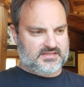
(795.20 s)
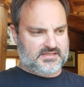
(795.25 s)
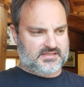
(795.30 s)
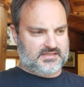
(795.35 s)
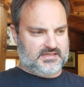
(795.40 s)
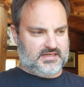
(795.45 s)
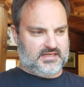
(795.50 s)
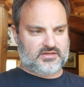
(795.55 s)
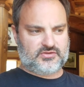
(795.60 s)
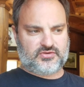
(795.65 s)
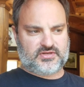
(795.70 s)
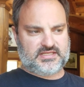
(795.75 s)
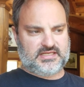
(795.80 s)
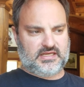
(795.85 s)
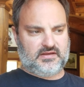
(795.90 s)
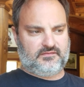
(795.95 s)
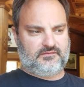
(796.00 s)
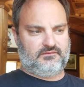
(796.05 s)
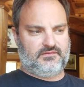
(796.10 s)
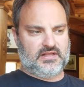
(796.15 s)
This is an
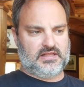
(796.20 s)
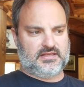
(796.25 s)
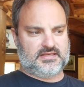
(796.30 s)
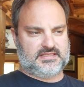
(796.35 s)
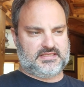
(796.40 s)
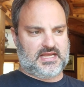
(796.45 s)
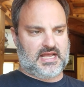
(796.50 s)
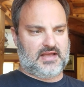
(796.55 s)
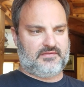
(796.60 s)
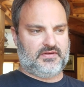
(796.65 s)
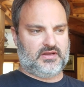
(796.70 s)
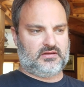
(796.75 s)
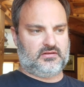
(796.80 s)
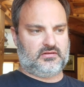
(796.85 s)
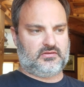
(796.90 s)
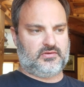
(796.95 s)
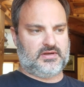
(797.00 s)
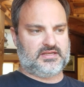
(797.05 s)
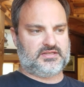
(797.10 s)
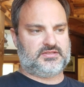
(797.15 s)
interesting
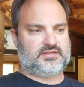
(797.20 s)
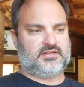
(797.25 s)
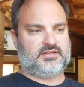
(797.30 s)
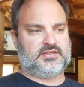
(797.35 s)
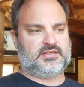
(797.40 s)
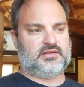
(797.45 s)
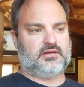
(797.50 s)
philosophical question.